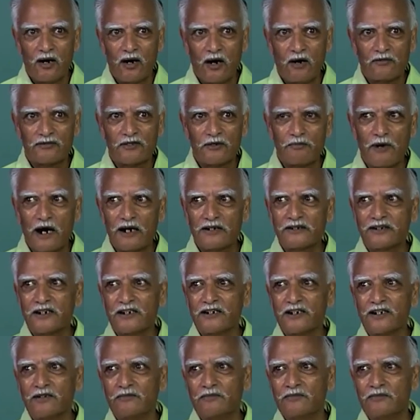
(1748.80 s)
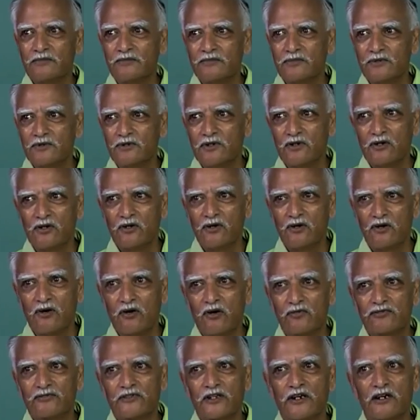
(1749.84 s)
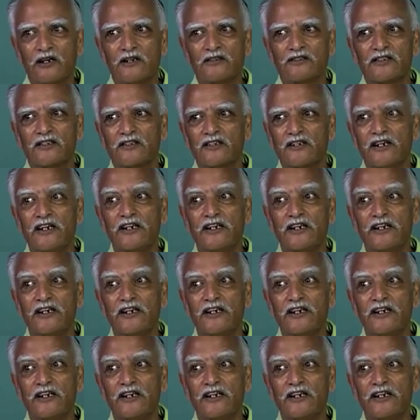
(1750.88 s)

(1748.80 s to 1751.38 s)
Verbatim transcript: of the martyrdom, the religious